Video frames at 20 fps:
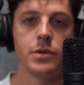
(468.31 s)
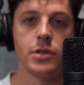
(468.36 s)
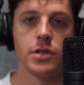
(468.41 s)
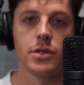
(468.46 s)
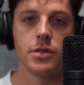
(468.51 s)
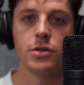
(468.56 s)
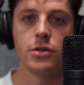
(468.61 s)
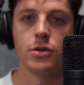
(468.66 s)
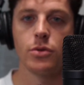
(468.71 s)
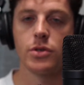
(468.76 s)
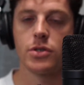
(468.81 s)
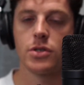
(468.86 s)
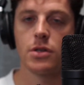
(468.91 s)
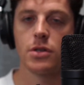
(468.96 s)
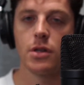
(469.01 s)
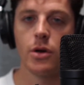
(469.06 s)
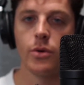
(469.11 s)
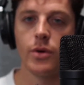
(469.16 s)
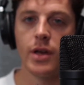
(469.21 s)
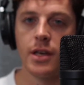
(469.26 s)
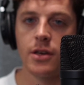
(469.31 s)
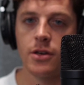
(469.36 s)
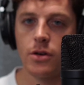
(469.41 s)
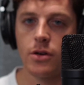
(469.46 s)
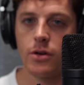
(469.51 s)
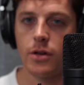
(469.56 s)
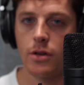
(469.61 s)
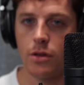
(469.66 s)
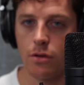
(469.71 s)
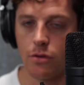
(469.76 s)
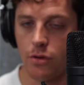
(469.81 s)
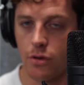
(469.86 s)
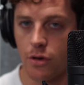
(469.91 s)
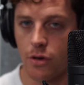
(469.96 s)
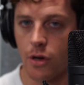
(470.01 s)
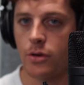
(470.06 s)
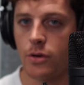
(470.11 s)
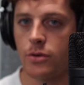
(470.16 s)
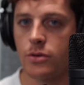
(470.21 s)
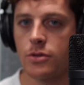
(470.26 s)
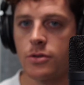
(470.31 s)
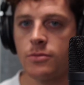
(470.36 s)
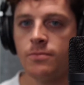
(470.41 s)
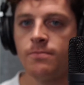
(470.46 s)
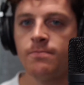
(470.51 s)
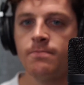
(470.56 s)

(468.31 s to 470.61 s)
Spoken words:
Just to do a slow through your nose